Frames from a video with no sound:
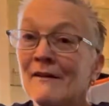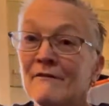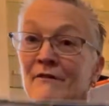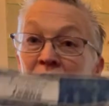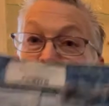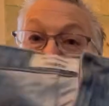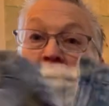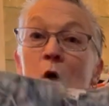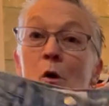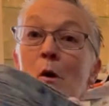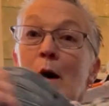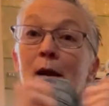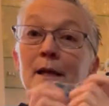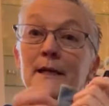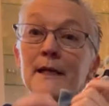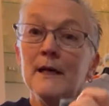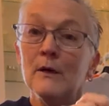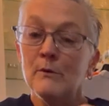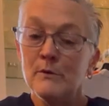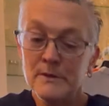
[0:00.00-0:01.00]
no
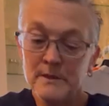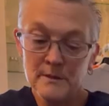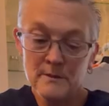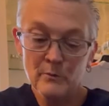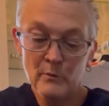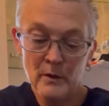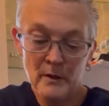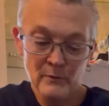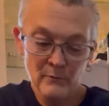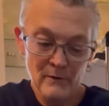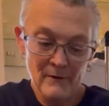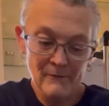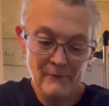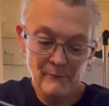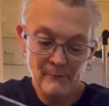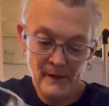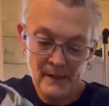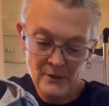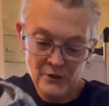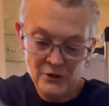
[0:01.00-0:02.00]
idea what what
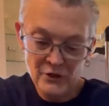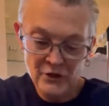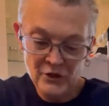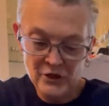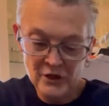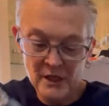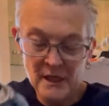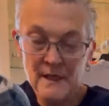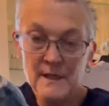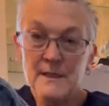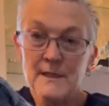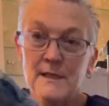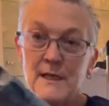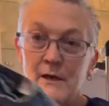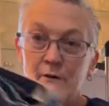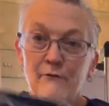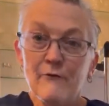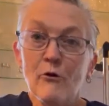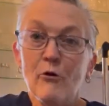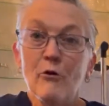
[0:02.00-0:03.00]
Reformation jeans sell
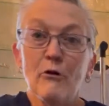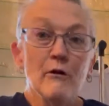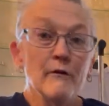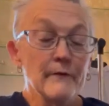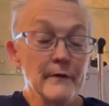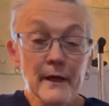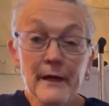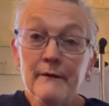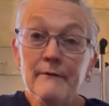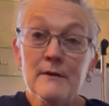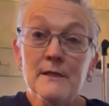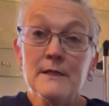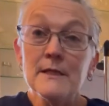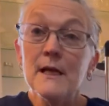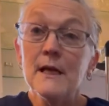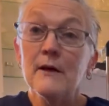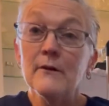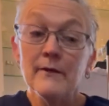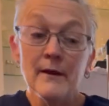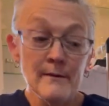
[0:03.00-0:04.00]
for. If they even
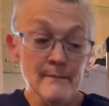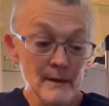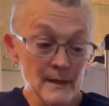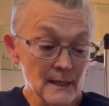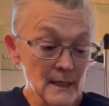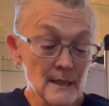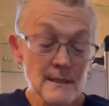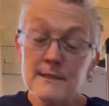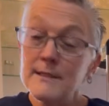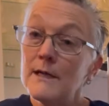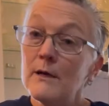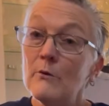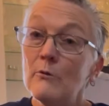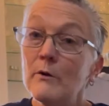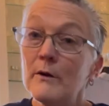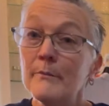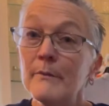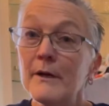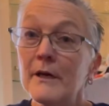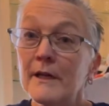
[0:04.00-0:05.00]
sell, they may not sell what
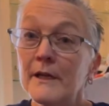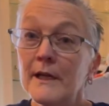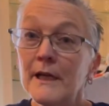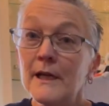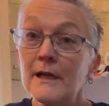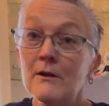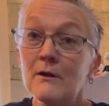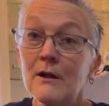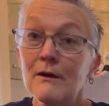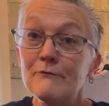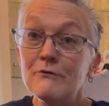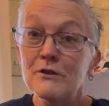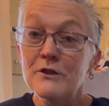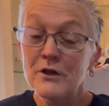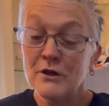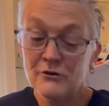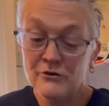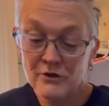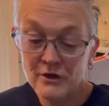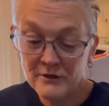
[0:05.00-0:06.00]
American Eagle. I've just
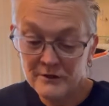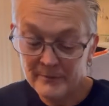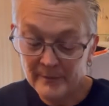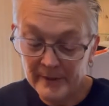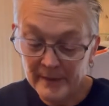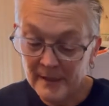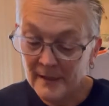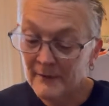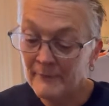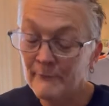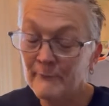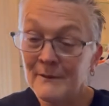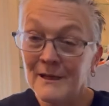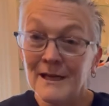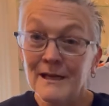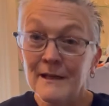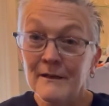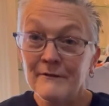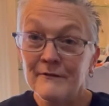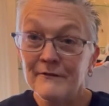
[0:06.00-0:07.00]
heard y'all speak of them, and I
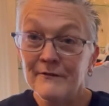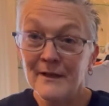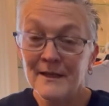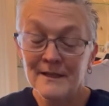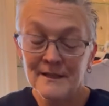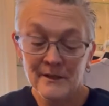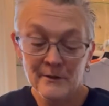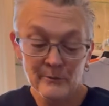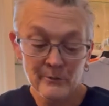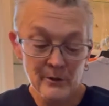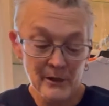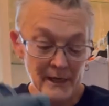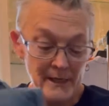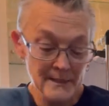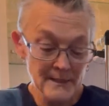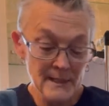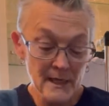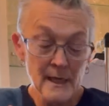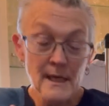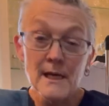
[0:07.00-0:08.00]
love to find new
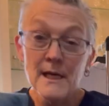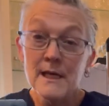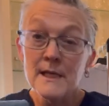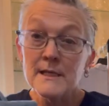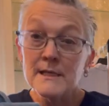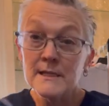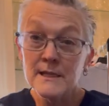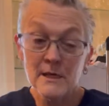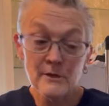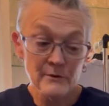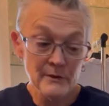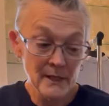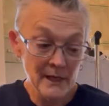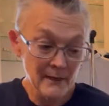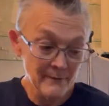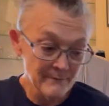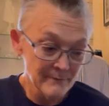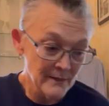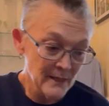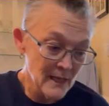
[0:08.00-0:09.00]
brands. So, yeah,
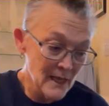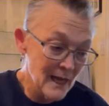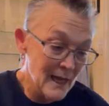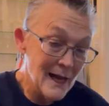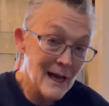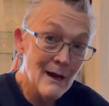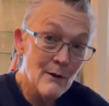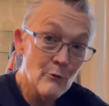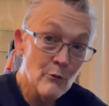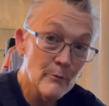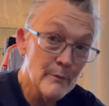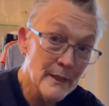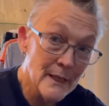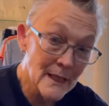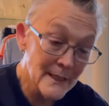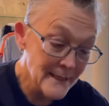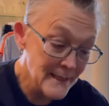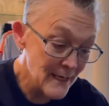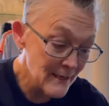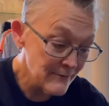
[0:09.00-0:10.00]
I will be
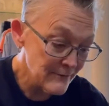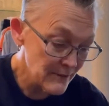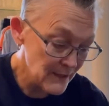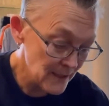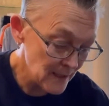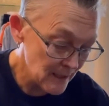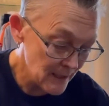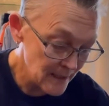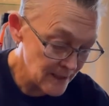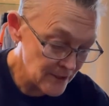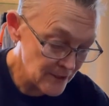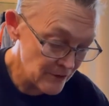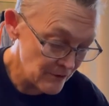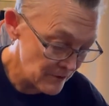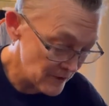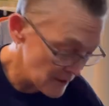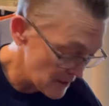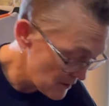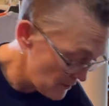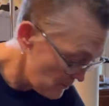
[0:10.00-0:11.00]
definitely letting you
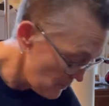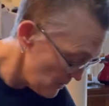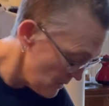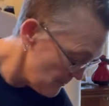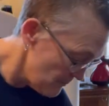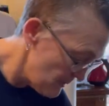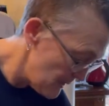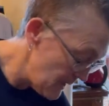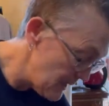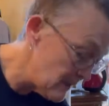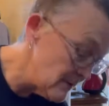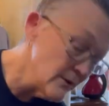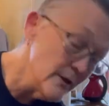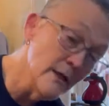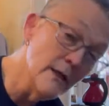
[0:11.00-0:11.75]
know about